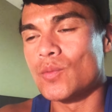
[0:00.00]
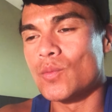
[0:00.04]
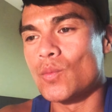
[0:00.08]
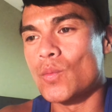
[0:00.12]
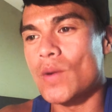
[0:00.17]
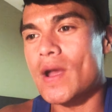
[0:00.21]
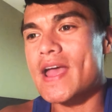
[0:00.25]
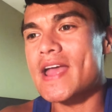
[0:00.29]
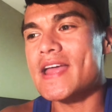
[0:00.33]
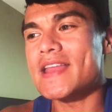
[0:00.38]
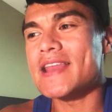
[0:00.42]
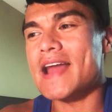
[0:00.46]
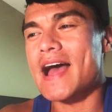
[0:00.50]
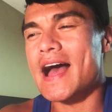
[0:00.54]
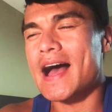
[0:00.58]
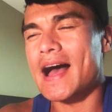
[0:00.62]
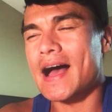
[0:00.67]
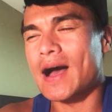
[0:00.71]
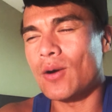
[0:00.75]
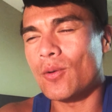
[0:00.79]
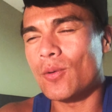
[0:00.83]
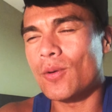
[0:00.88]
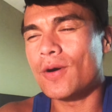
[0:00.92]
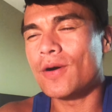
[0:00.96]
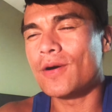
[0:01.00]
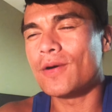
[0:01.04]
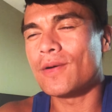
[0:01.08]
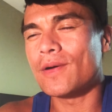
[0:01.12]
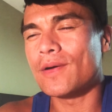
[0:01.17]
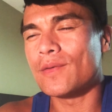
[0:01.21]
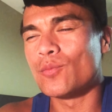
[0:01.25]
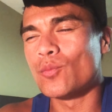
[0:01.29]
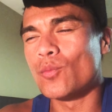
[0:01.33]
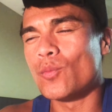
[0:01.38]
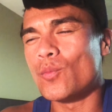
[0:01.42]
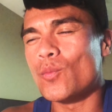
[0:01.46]
when I will,
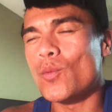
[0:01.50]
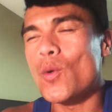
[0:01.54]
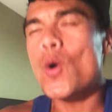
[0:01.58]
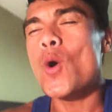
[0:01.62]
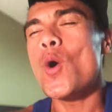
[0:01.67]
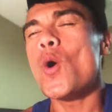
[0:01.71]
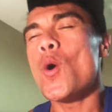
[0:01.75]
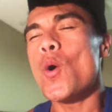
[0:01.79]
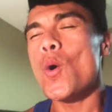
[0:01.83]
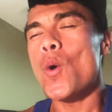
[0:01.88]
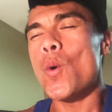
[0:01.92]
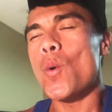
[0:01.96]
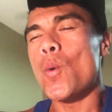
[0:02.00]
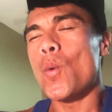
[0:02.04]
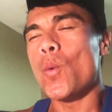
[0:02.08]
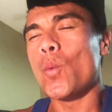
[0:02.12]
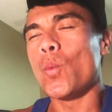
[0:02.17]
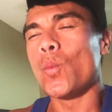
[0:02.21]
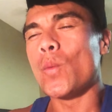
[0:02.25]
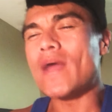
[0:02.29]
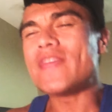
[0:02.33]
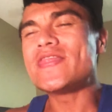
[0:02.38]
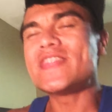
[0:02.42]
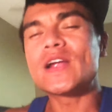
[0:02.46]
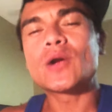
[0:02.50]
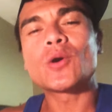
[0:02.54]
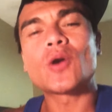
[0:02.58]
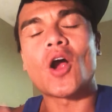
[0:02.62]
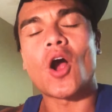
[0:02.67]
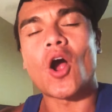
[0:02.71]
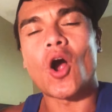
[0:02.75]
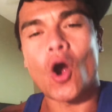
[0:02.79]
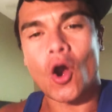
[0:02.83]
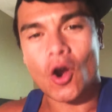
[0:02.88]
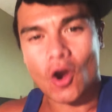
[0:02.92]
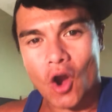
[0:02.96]
when there
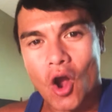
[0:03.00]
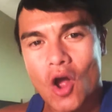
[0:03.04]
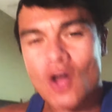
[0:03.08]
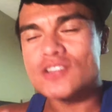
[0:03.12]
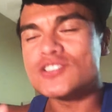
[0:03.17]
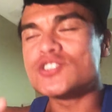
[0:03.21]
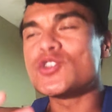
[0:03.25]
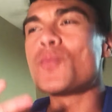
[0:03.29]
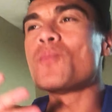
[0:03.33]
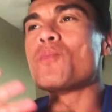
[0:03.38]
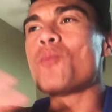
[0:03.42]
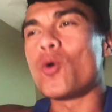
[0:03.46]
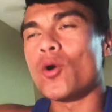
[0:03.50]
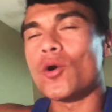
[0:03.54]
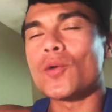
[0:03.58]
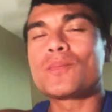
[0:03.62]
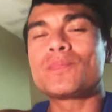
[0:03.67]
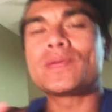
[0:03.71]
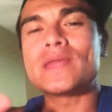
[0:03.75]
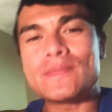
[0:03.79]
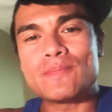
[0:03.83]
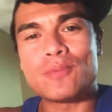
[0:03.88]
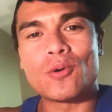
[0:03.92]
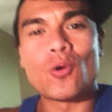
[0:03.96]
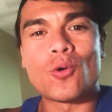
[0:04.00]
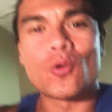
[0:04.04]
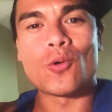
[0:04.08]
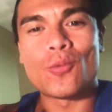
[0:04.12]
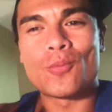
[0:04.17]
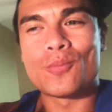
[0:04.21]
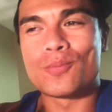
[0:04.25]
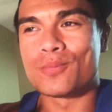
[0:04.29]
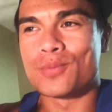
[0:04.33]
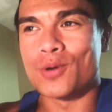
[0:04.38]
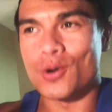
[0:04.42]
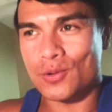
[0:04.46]
are also more
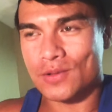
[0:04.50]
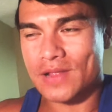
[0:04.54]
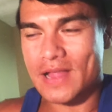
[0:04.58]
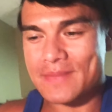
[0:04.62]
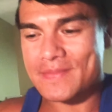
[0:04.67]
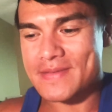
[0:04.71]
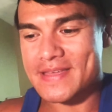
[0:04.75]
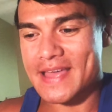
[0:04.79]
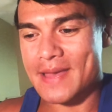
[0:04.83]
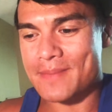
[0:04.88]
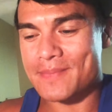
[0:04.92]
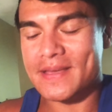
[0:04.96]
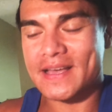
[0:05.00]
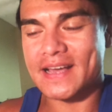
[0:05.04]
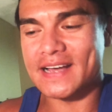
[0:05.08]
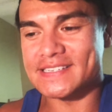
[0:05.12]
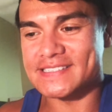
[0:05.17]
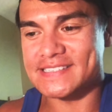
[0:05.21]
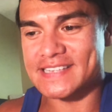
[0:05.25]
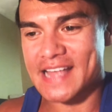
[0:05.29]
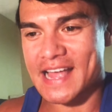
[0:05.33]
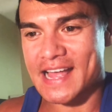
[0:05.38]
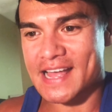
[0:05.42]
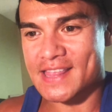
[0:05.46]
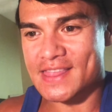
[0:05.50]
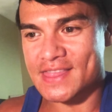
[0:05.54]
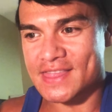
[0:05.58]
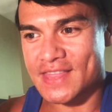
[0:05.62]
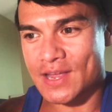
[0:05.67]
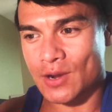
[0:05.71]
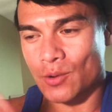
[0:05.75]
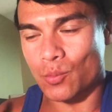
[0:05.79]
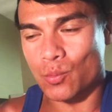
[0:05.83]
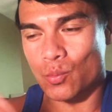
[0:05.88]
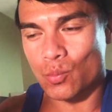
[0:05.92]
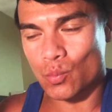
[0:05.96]
people proclaiming it, because
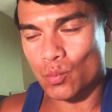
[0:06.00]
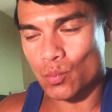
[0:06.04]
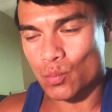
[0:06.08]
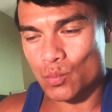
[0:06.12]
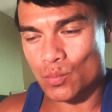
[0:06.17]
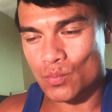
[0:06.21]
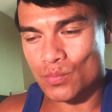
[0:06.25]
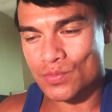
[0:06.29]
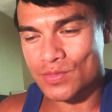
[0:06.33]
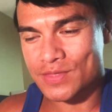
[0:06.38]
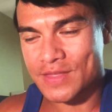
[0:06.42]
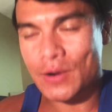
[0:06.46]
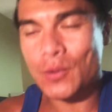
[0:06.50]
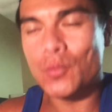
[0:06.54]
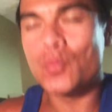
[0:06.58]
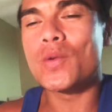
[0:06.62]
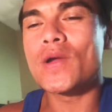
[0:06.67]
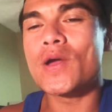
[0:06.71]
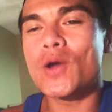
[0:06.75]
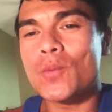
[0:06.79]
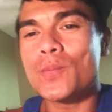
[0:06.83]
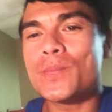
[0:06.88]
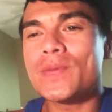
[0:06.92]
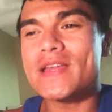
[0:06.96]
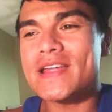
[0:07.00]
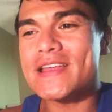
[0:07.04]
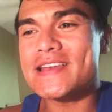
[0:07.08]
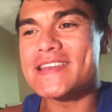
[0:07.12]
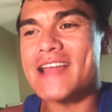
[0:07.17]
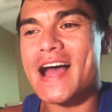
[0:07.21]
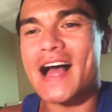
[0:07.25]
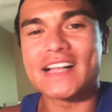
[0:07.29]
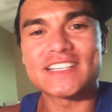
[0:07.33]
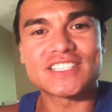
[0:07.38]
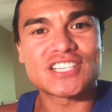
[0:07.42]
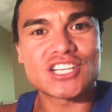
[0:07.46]
there, there will be
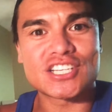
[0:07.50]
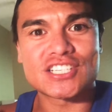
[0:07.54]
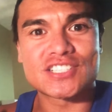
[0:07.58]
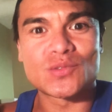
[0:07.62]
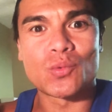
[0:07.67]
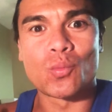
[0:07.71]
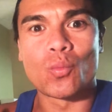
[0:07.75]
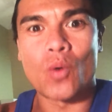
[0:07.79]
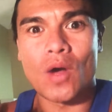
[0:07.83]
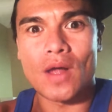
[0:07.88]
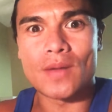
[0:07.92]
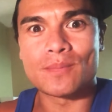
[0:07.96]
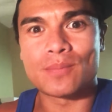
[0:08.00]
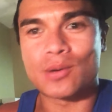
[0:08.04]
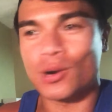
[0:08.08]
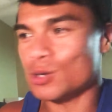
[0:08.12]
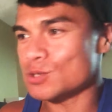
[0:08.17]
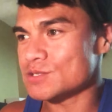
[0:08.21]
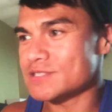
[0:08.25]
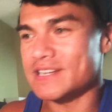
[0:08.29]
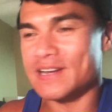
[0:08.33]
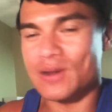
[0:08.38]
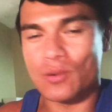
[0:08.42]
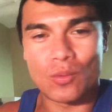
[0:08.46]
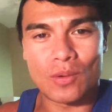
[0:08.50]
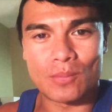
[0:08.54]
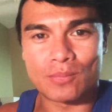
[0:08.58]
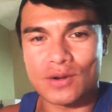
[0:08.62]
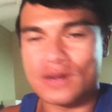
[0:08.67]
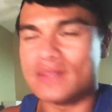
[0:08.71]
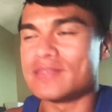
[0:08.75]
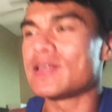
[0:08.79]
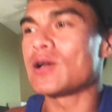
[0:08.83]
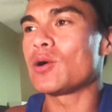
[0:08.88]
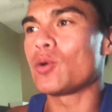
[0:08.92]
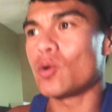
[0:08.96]
not just one person and one,
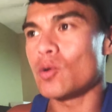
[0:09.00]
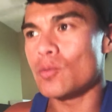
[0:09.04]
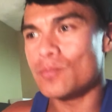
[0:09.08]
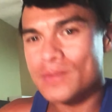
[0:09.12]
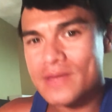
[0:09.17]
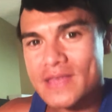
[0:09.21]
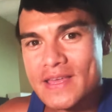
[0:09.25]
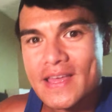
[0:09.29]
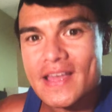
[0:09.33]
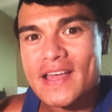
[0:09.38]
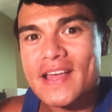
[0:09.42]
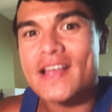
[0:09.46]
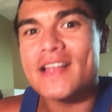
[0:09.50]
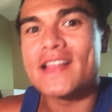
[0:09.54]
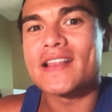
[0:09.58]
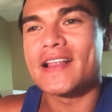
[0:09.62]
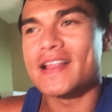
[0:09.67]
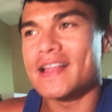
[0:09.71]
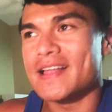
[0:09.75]
per there will be,